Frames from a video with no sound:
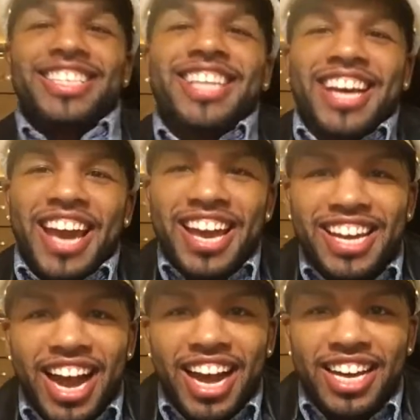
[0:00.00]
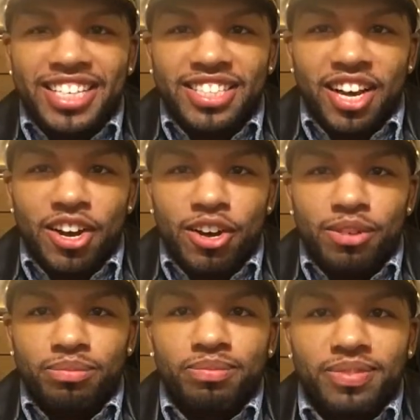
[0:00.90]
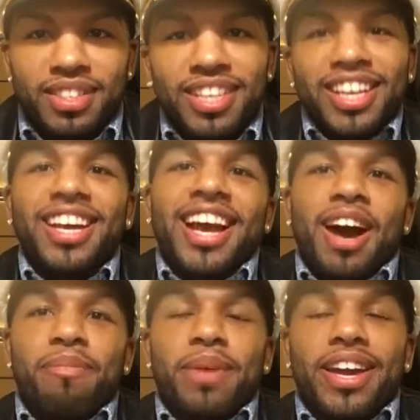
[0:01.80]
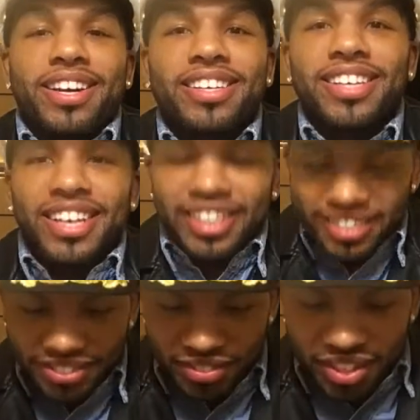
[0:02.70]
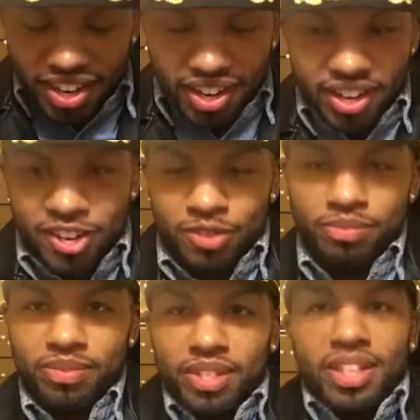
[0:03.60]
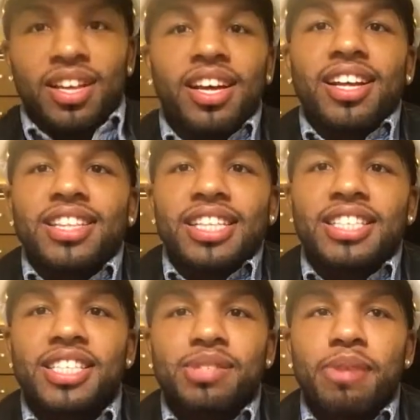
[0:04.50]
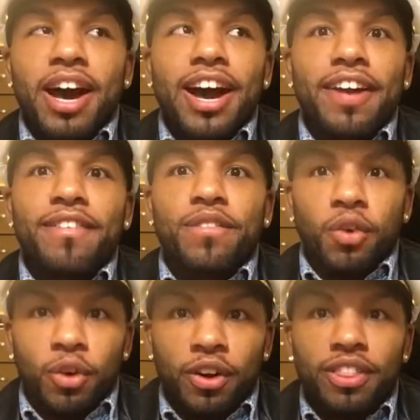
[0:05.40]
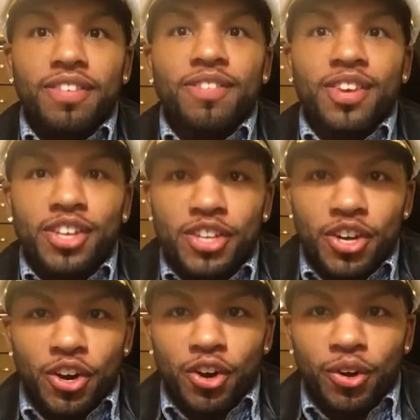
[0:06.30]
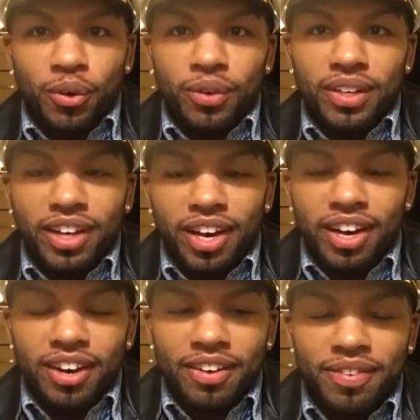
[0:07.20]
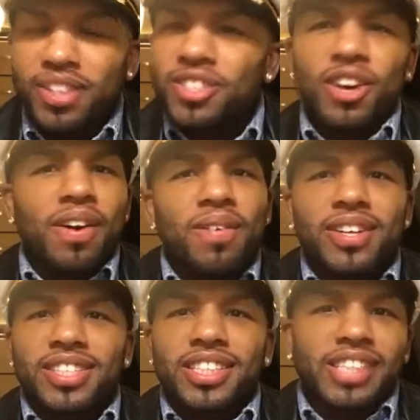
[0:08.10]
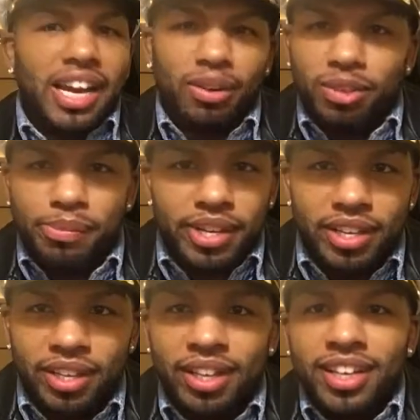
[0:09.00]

like, hey guys, I'm back again. This is my fourth video. First off, I want to say shout out to me.